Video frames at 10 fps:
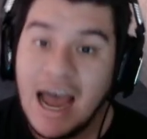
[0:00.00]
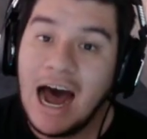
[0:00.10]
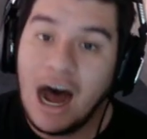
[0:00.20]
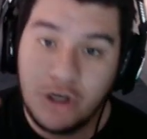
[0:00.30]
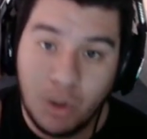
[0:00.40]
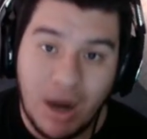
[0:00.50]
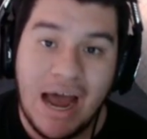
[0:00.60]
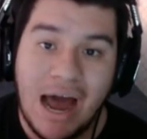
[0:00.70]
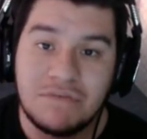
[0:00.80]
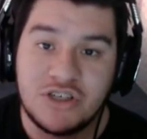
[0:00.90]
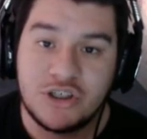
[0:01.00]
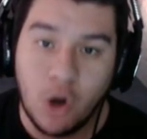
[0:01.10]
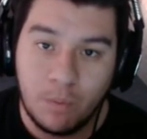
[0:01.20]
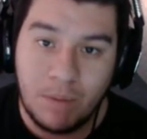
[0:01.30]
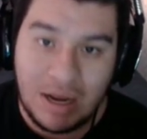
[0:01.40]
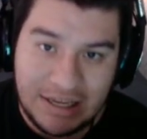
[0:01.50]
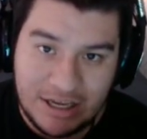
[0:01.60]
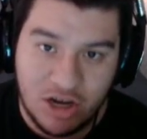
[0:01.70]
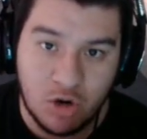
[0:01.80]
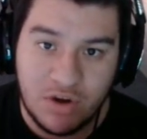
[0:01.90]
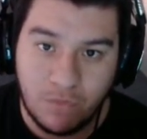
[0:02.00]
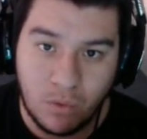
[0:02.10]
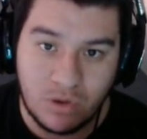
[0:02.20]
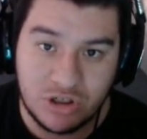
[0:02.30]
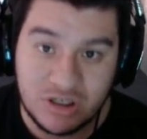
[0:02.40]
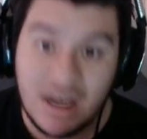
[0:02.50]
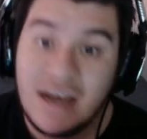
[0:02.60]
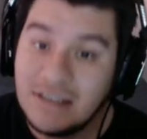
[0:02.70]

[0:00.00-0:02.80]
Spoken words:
how do I have so many gear reforges?